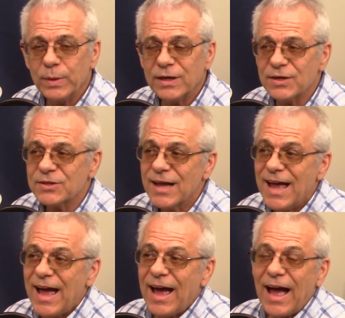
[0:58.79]
because
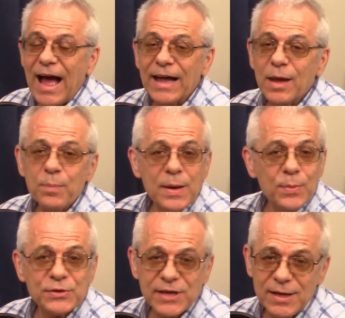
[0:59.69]
I get
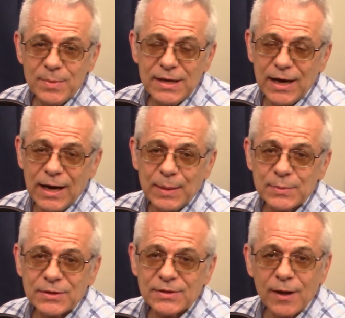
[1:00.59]
people sending me
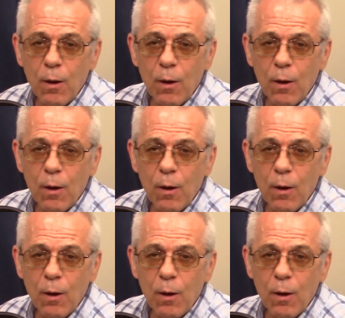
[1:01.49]
comps and say,